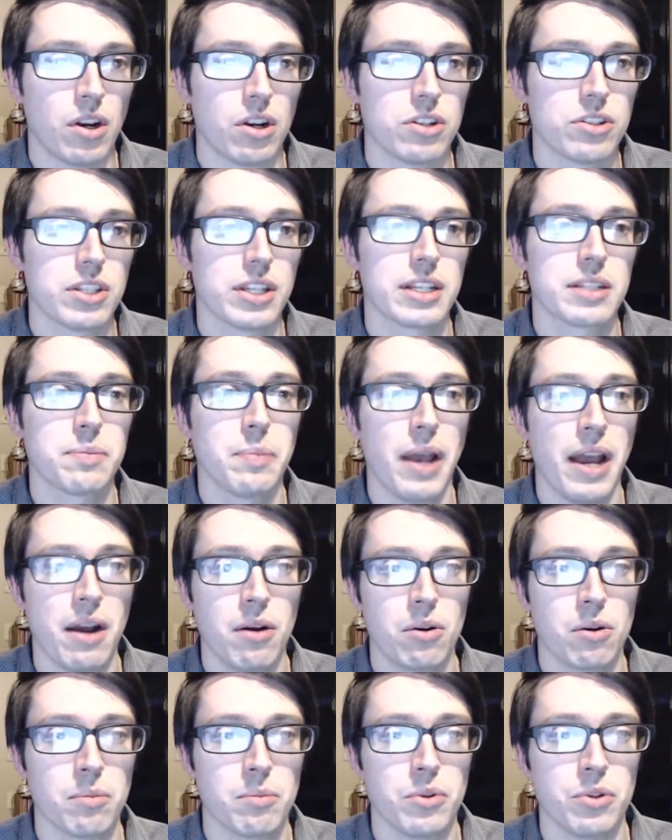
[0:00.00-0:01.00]
or 6
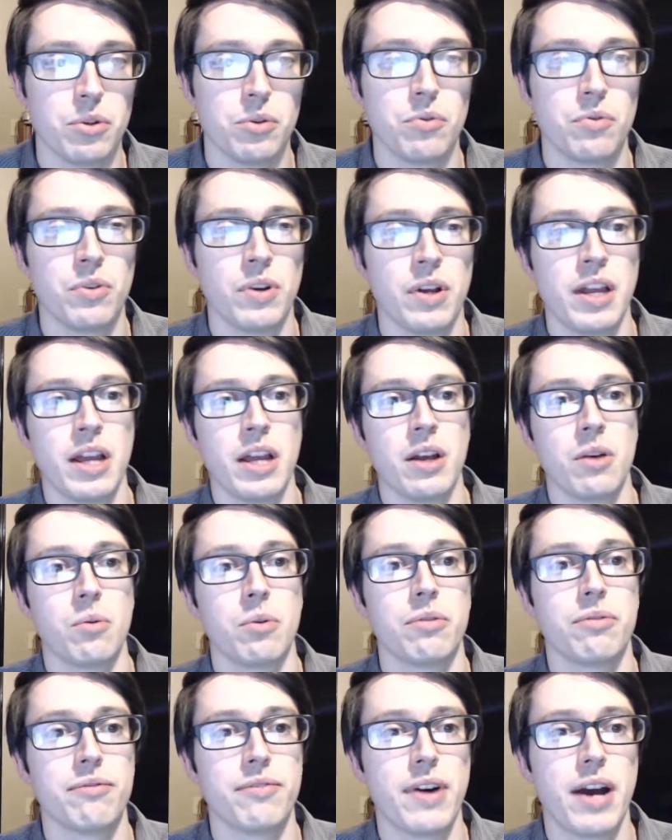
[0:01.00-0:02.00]
power move
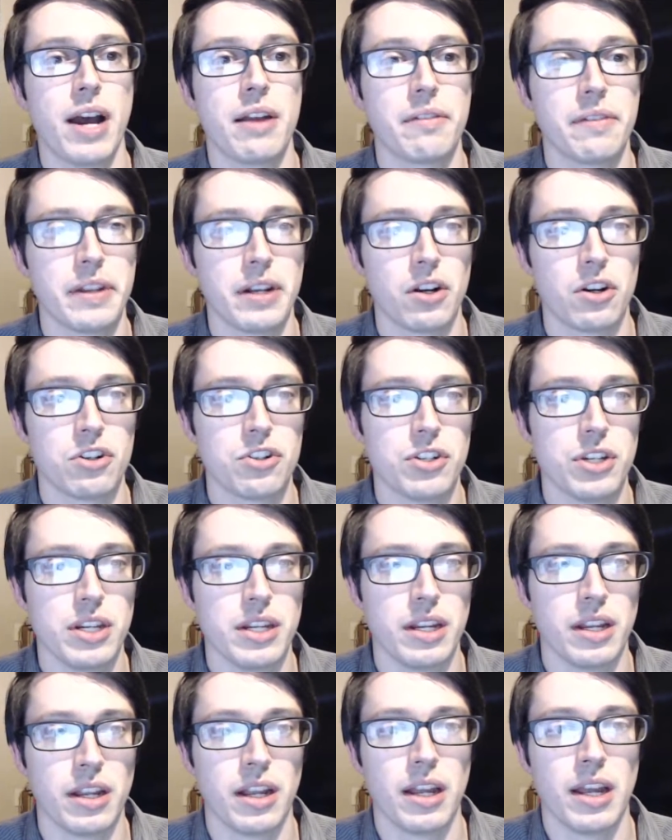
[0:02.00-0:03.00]
with 5
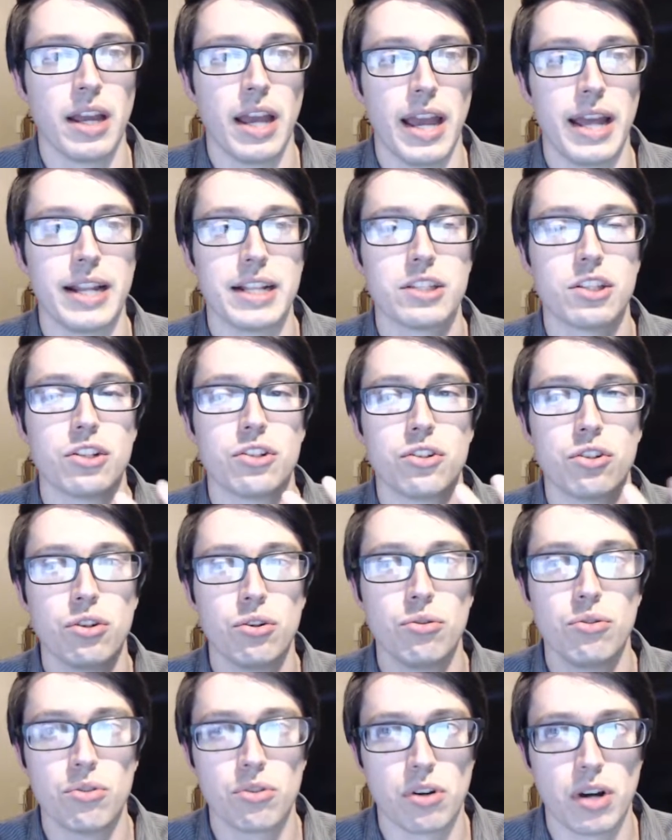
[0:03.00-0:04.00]
energy, and it's a
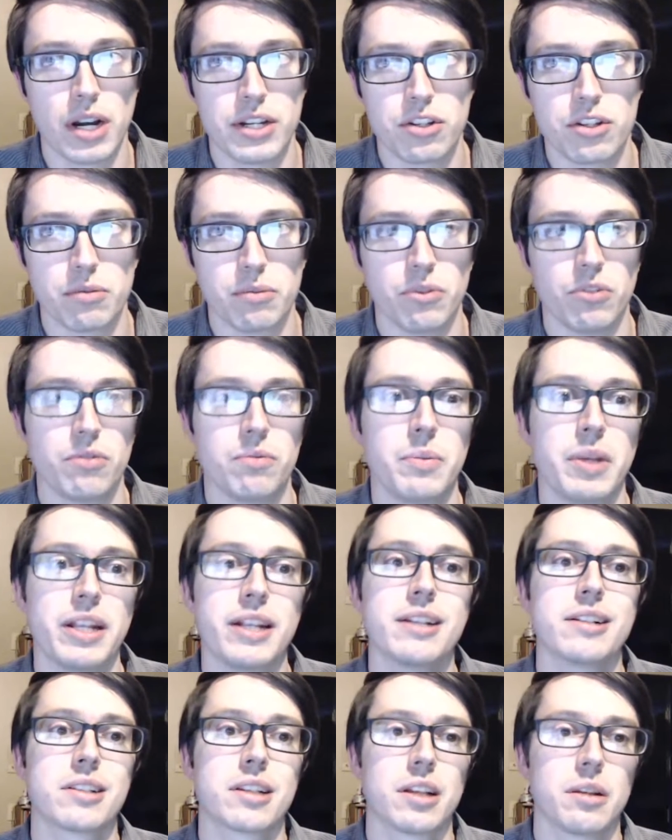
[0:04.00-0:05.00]
2 duration move,
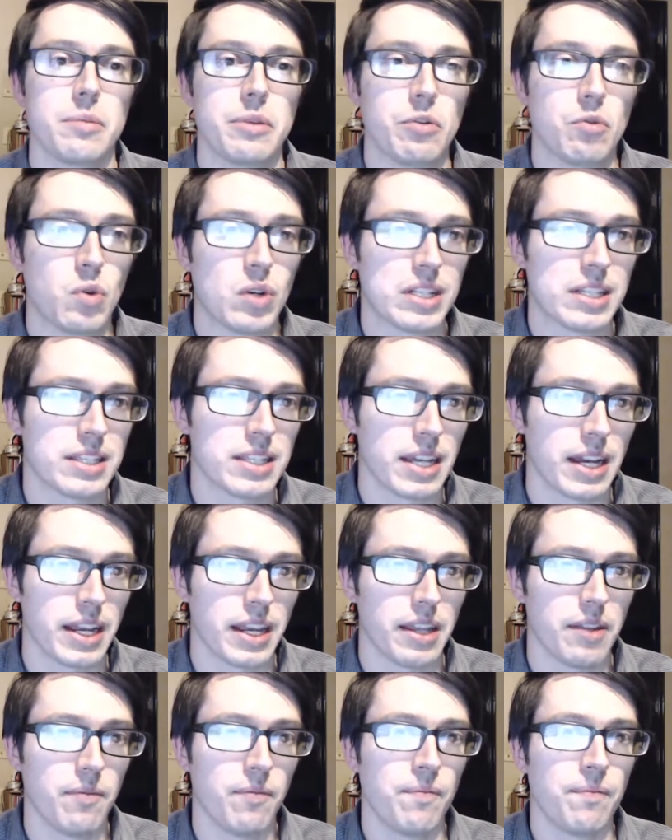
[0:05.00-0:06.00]
meaning it's going to be 1
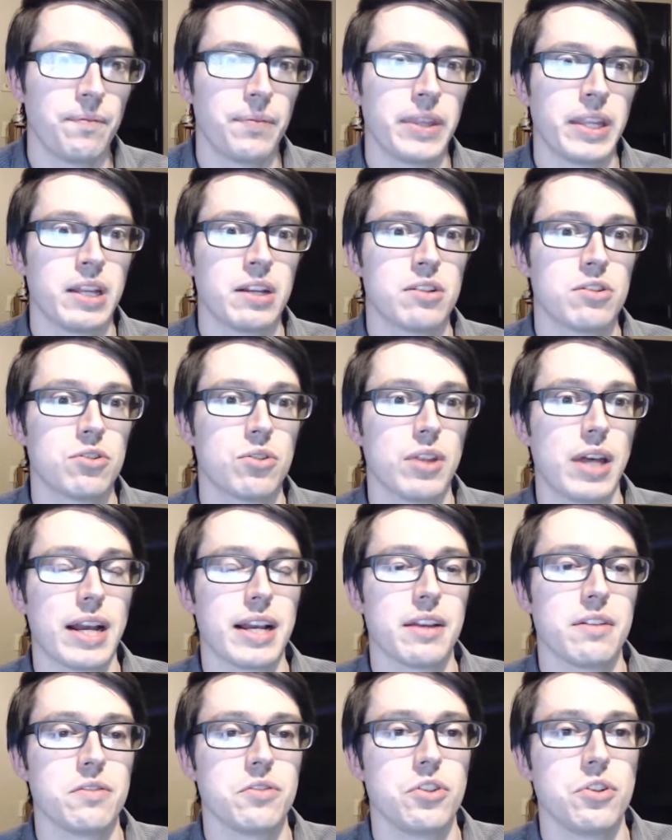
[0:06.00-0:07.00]
second. So
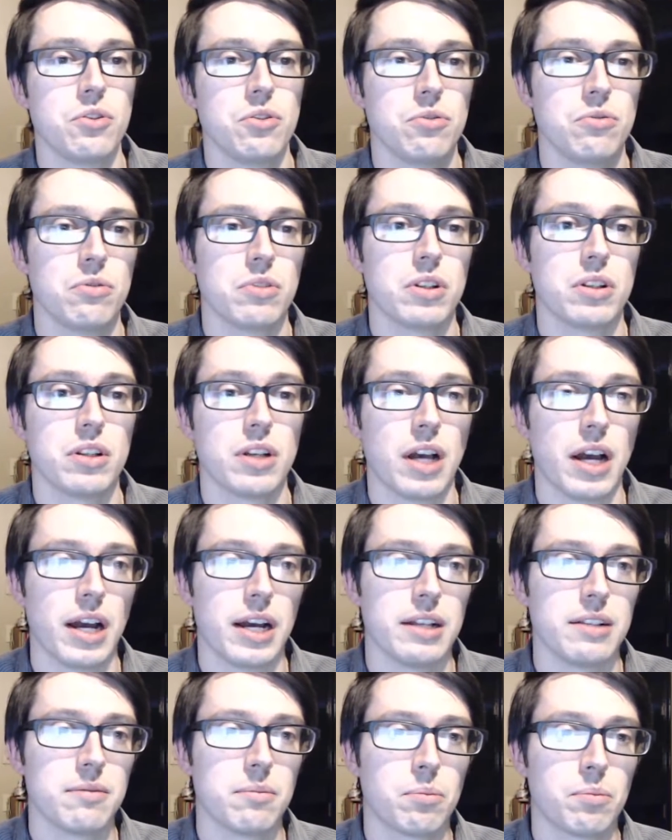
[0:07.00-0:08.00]
that gives you
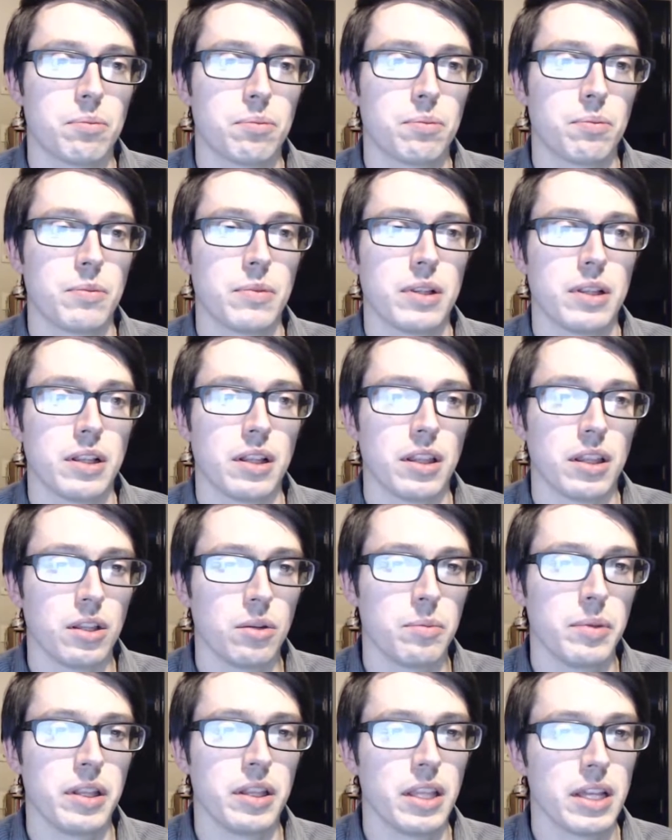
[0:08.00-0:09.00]
a
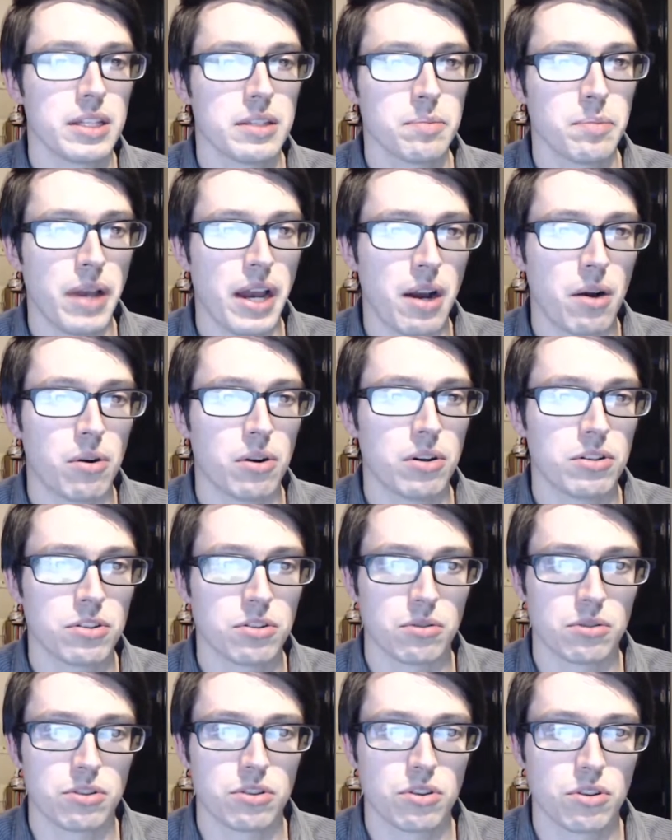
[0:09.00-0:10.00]
little bit less power,
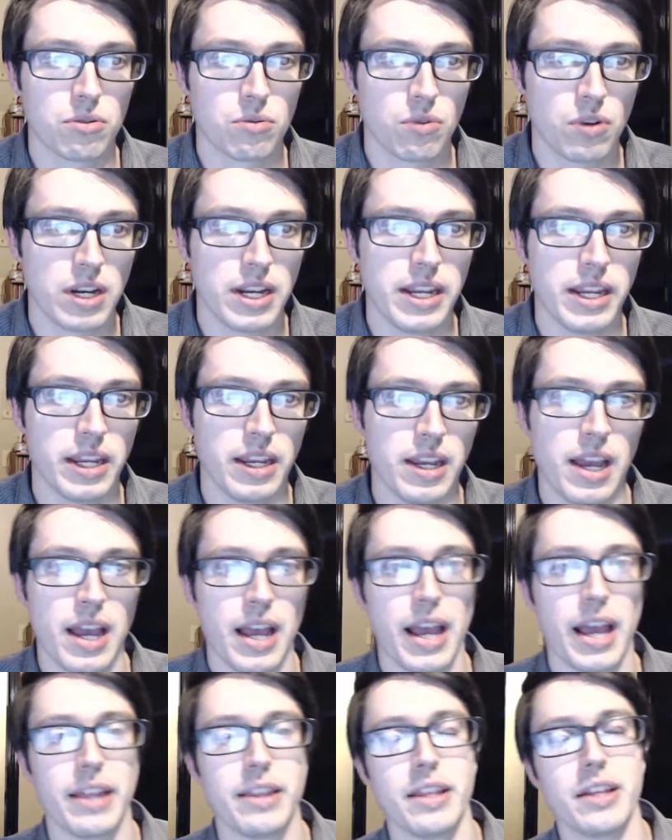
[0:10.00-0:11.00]
so it's 3,
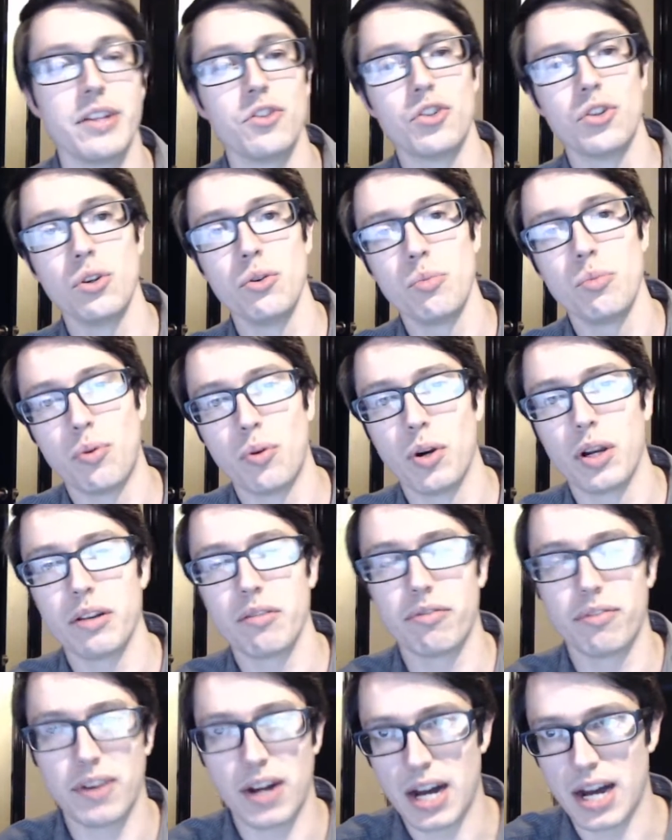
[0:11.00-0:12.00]
and then
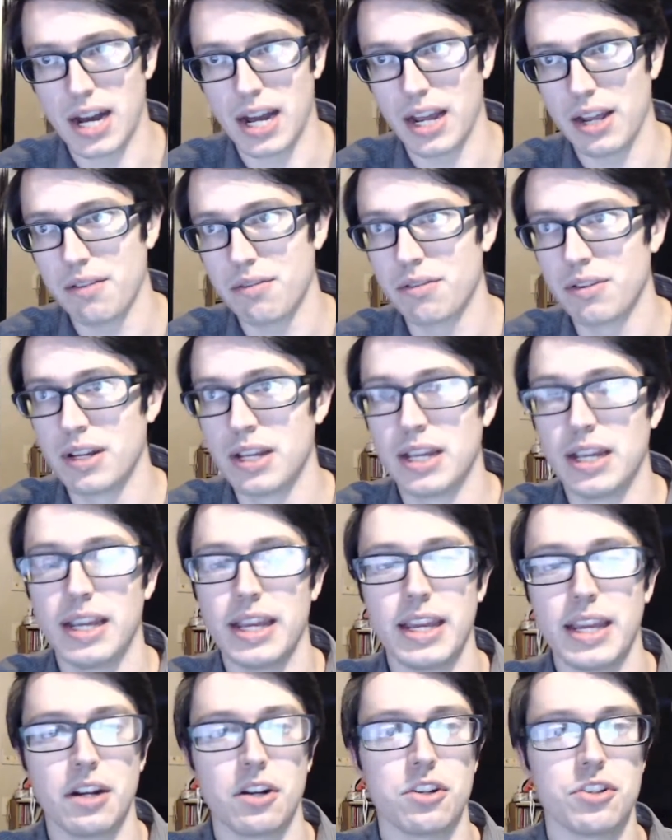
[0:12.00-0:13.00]
2.5
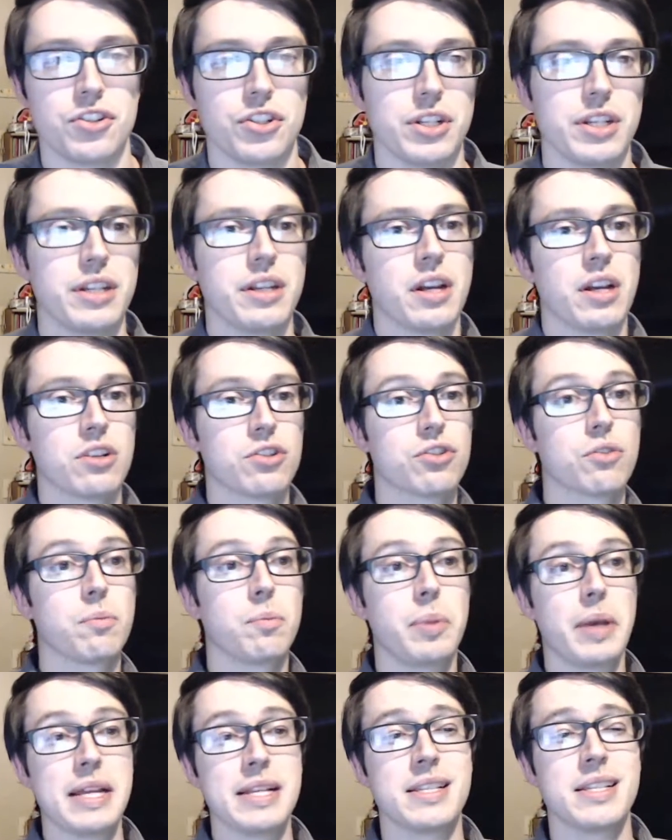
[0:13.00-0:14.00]
energy. So
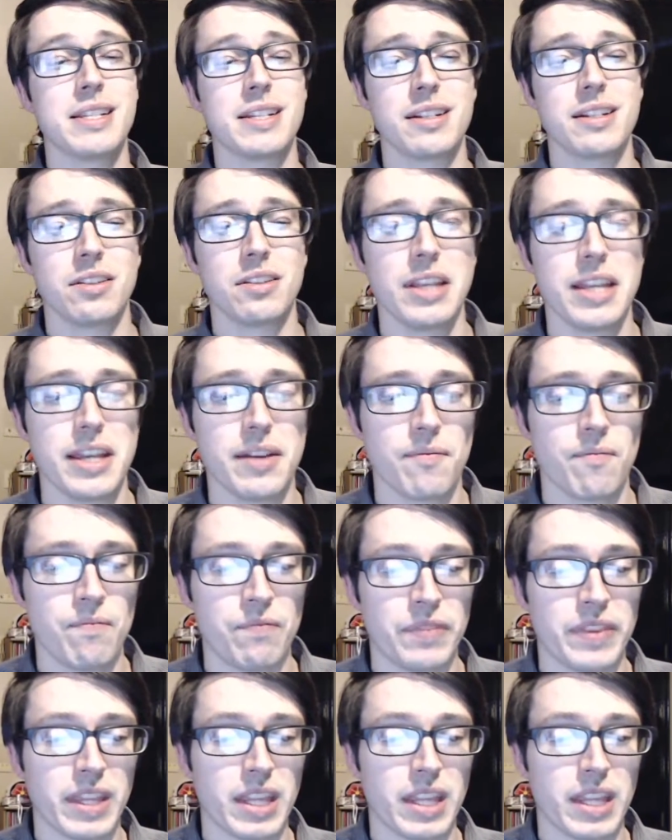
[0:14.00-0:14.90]
basically,